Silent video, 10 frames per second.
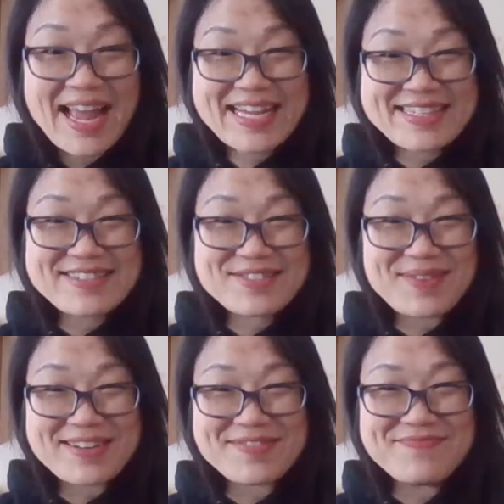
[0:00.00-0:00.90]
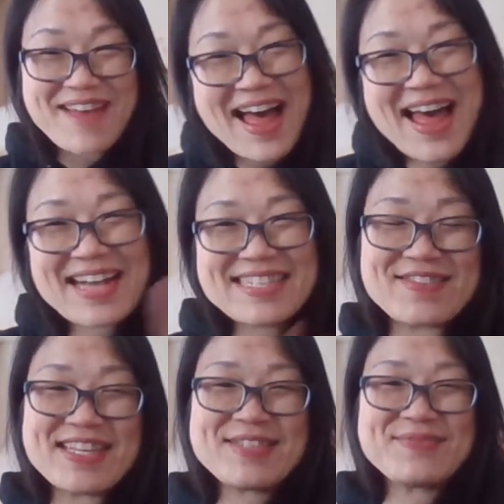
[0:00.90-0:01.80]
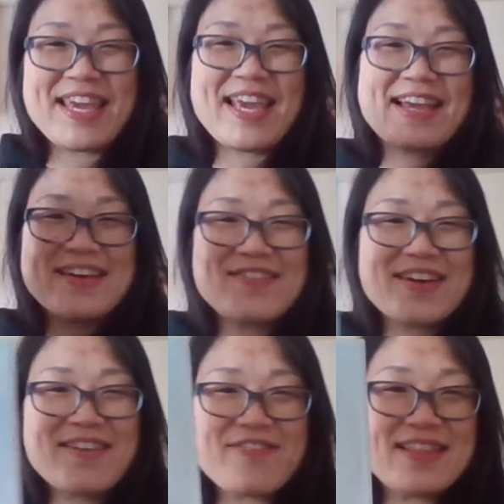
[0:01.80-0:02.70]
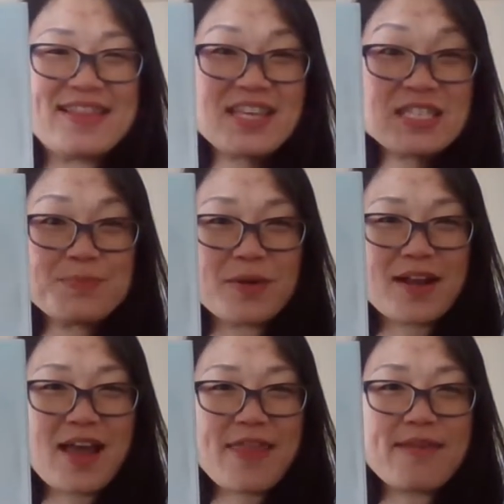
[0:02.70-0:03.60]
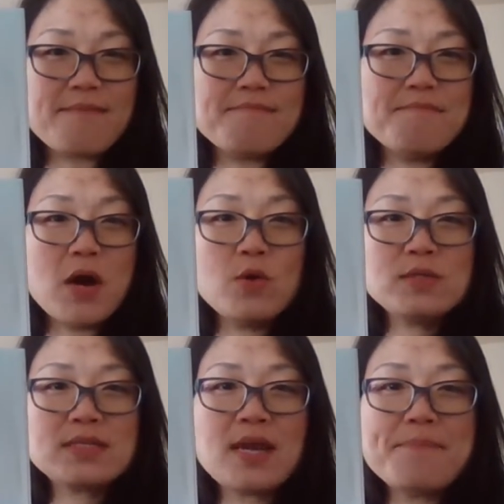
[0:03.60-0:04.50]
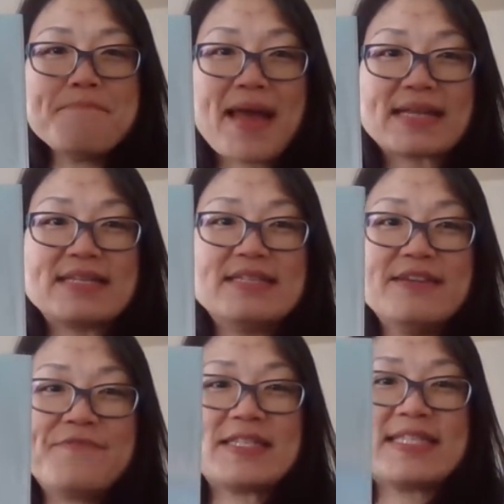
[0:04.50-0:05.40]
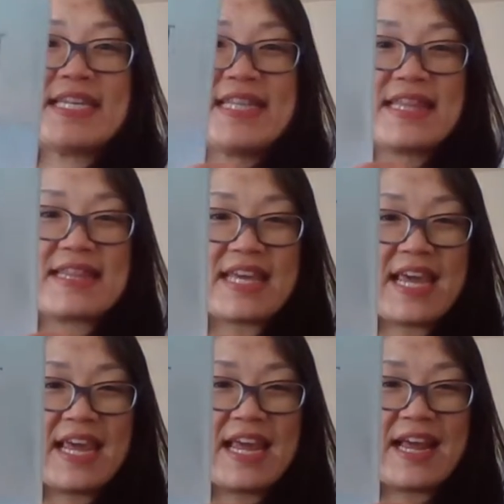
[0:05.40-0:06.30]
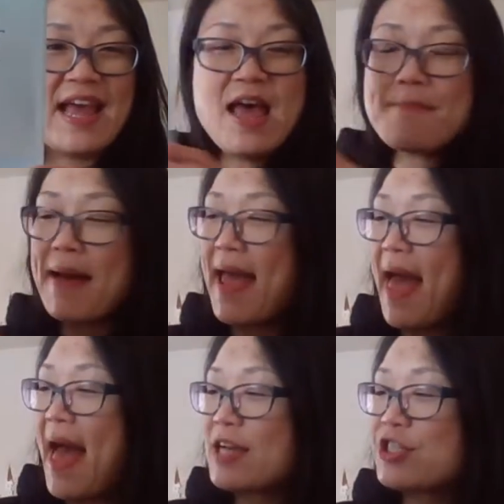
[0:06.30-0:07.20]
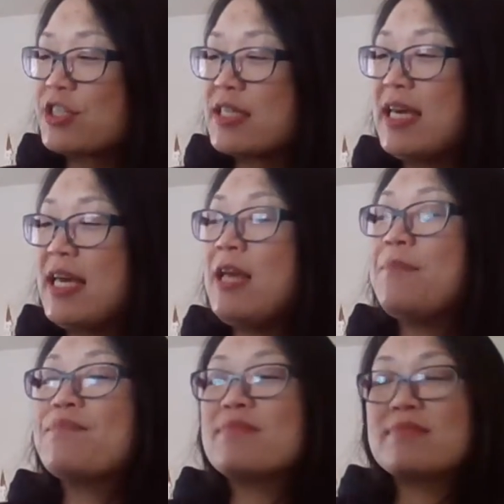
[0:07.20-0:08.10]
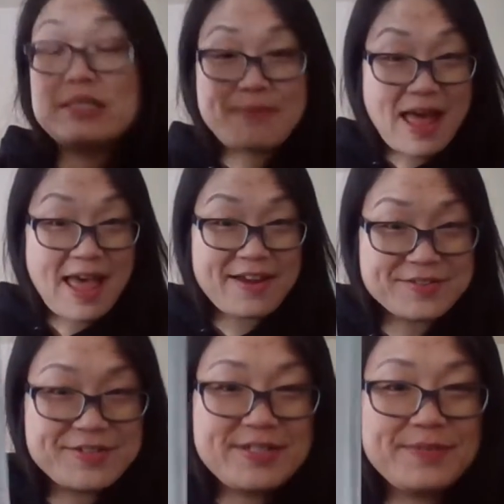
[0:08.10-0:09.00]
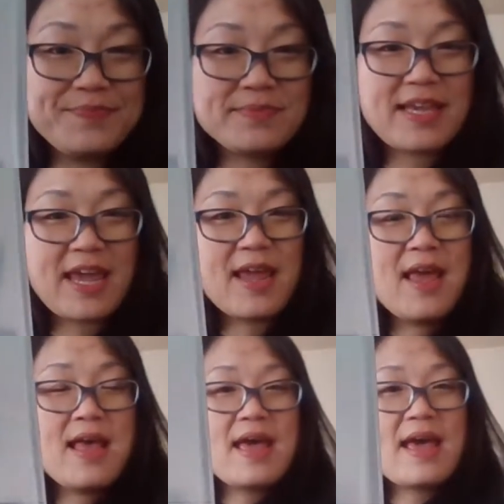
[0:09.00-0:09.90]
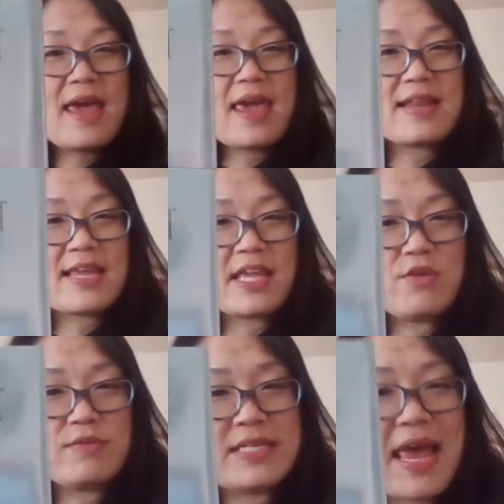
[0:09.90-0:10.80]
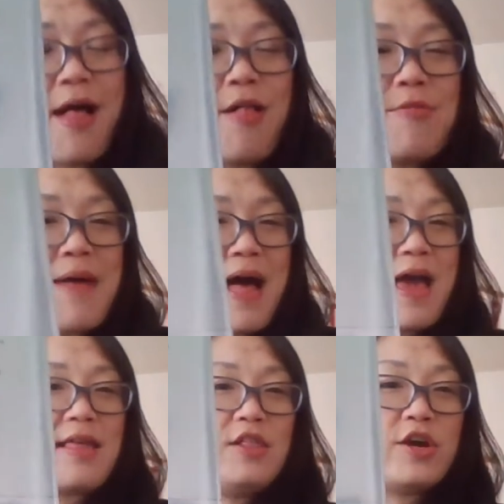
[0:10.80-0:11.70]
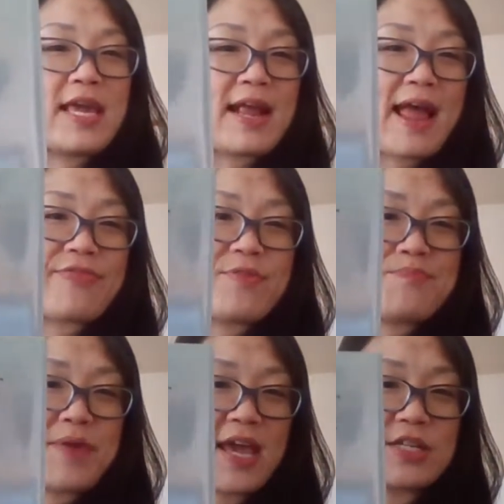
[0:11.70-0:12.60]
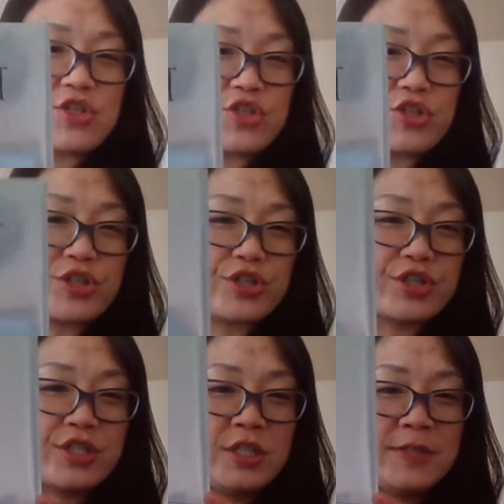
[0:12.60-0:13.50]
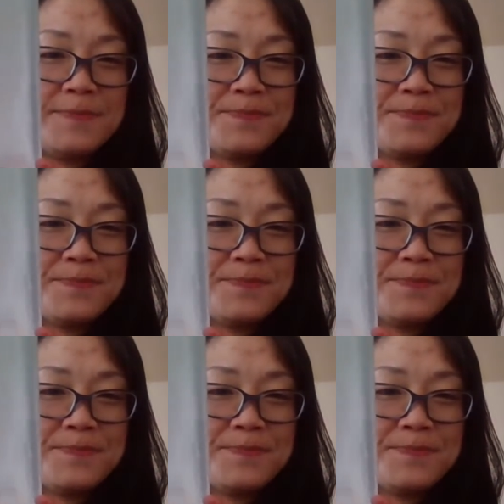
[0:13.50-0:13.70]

Hi, kiddos. Welcome back. So this week, we're going to read this book, The Most Magnificent Thing by Ashley Spires. Okay. And can you tell by looking at the picture,